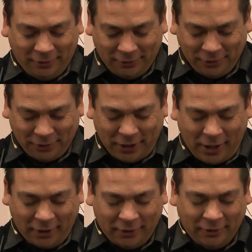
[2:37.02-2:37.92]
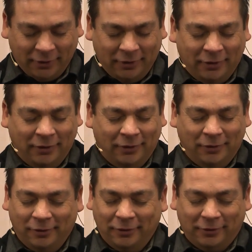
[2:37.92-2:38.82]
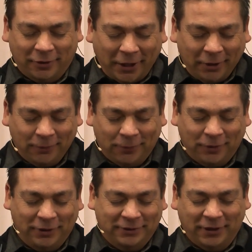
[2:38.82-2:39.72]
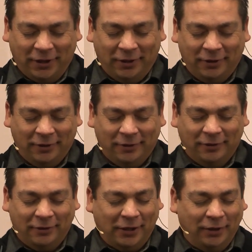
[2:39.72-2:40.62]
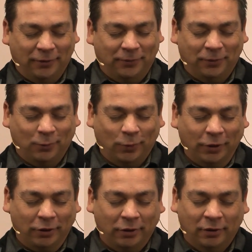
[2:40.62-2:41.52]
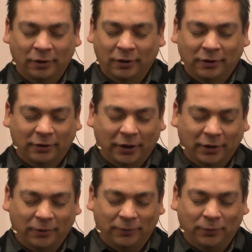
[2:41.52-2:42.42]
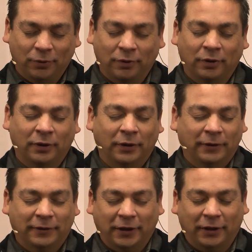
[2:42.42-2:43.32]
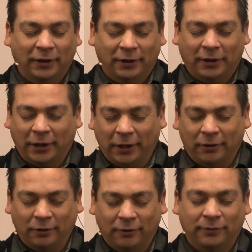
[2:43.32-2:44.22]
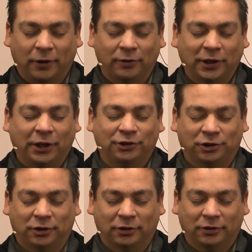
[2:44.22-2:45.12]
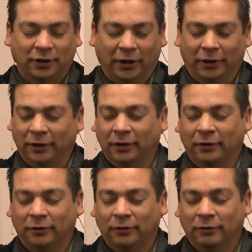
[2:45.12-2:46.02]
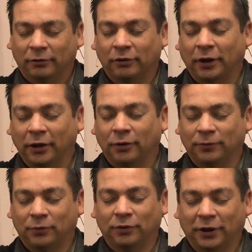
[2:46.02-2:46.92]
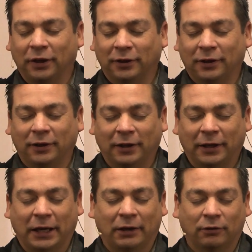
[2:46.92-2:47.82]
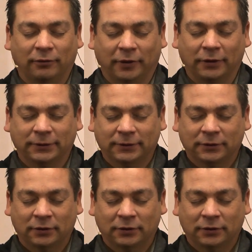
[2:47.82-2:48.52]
Dear God, thank you for this day. Thank you for the weather. Thank you for taking care of our nature. Taking, thank you for taking care of us.